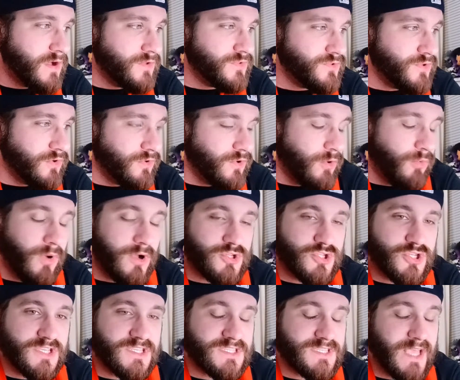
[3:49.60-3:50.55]
Don't know what
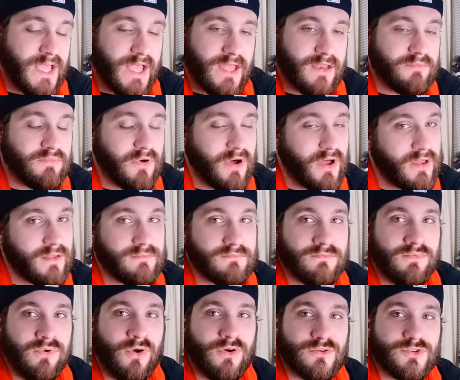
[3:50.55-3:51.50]
she said, but,
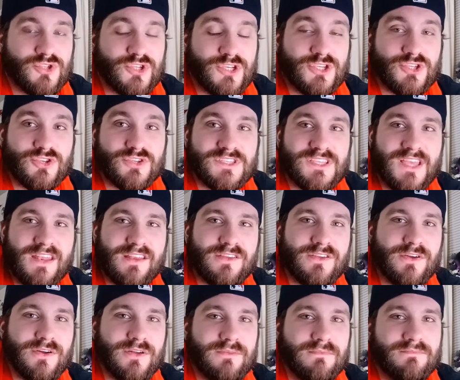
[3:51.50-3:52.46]
well, she sure said it
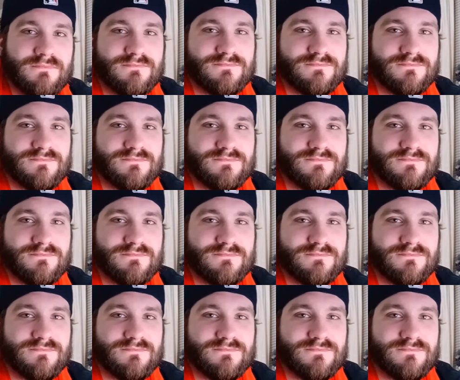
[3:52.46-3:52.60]
good.